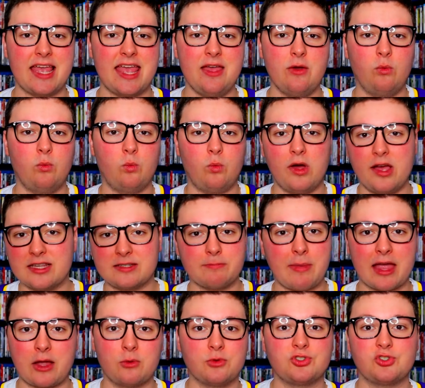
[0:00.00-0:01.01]
It was
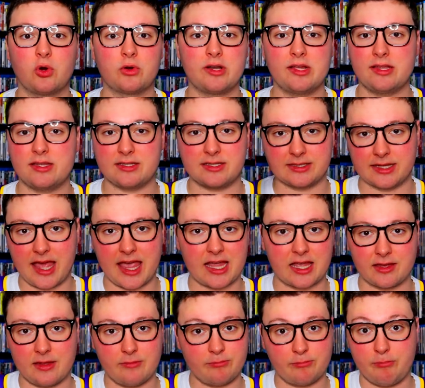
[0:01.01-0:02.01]
Michael Jordan's,
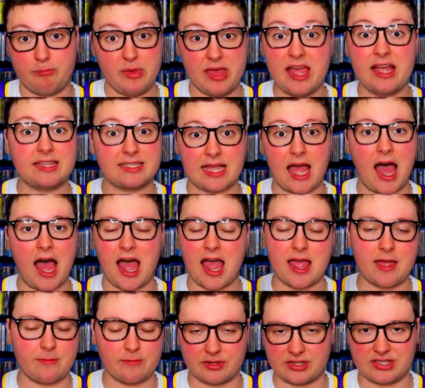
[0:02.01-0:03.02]
like,
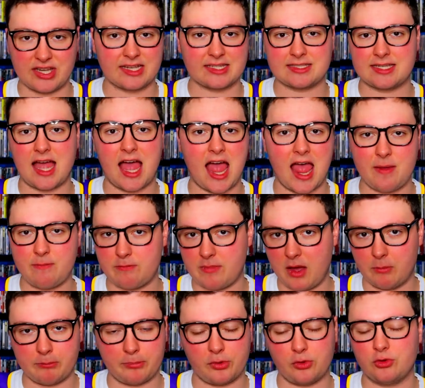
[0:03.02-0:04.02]
big-time, six-time
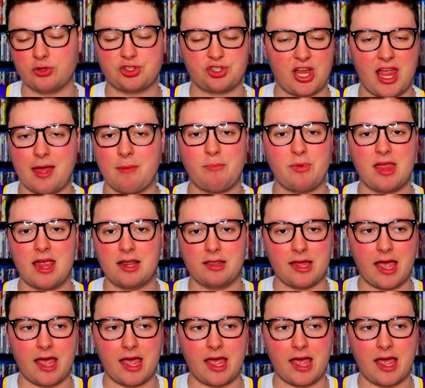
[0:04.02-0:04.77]
Bulls champion.